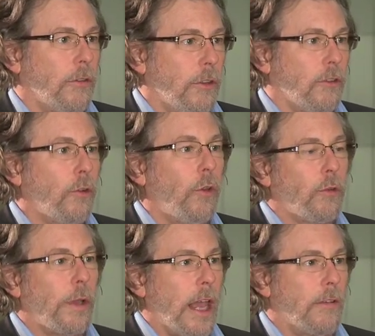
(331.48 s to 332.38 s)
the
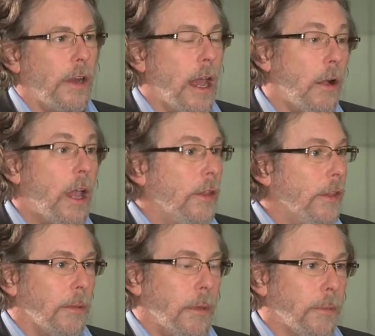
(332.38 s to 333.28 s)
tools we have now.
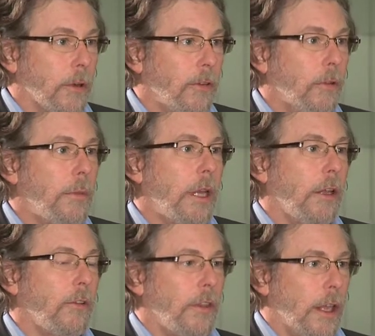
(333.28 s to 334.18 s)
They can be personal
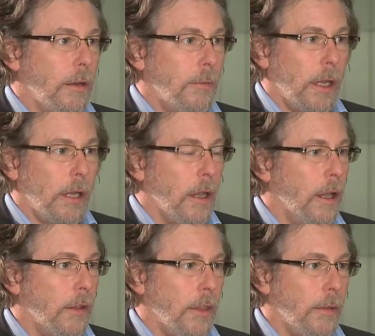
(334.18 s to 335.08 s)
meetings, they can be
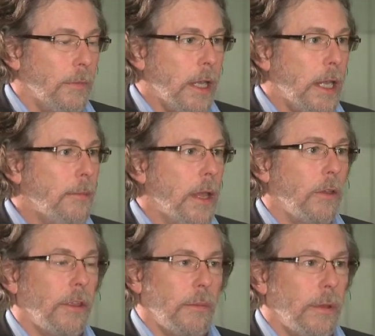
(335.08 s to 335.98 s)

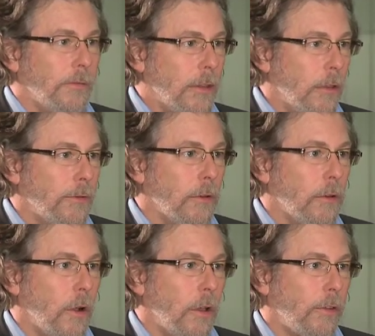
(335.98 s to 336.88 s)
email, they can be telephone
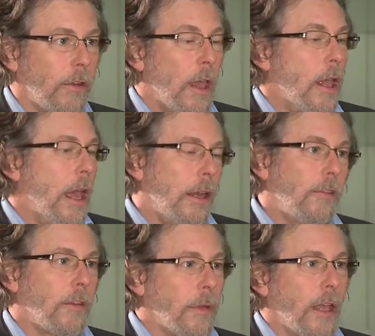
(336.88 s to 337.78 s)
calls, and
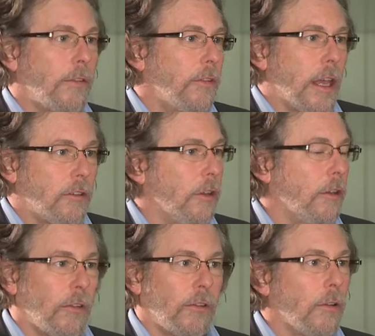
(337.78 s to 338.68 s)
in some cases
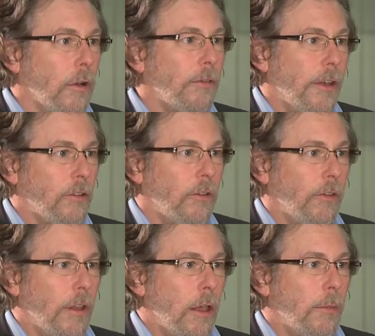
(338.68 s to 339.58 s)
actually just good old-fashioned
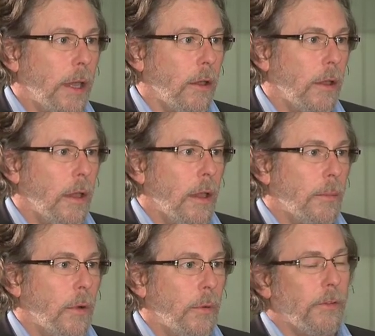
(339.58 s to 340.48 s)
snail mail.
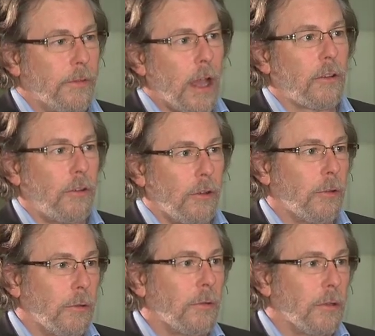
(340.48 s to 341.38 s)
But we've got
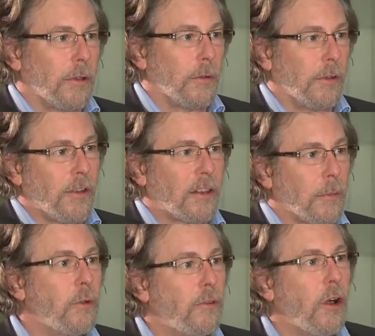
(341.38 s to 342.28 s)
to
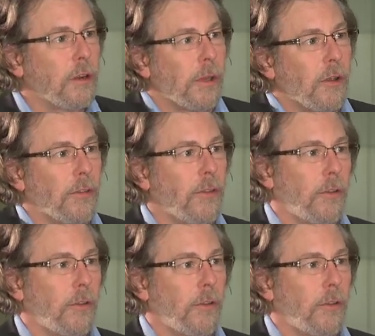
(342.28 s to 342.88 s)
move on beyond